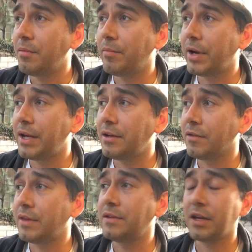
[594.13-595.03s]
but
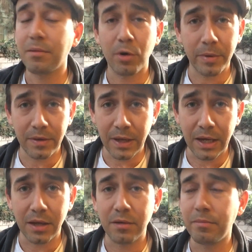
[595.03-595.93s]
if they take a moment,
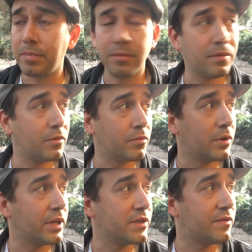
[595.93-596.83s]
they can
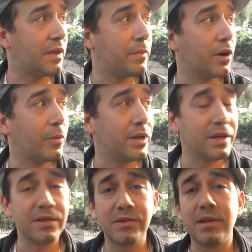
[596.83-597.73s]
realize, if they bear
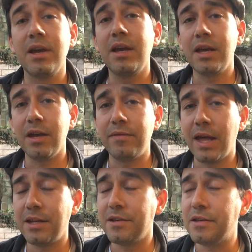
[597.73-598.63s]
witness, if
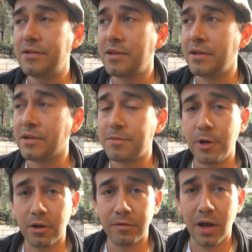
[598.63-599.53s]
that is the
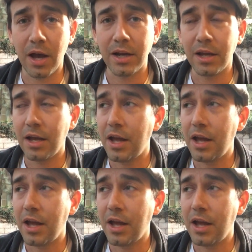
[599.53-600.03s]
Spirit of God